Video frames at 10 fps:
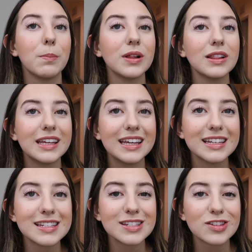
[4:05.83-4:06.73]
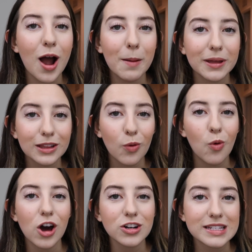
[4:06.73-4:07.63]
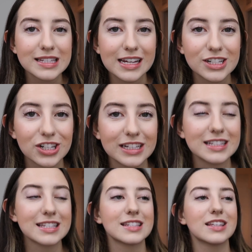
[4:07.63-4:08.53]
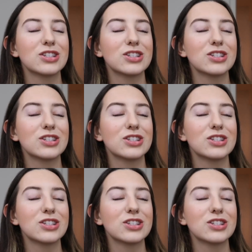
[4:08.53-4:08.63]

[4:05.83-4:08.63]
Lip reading: please stop at the water stations.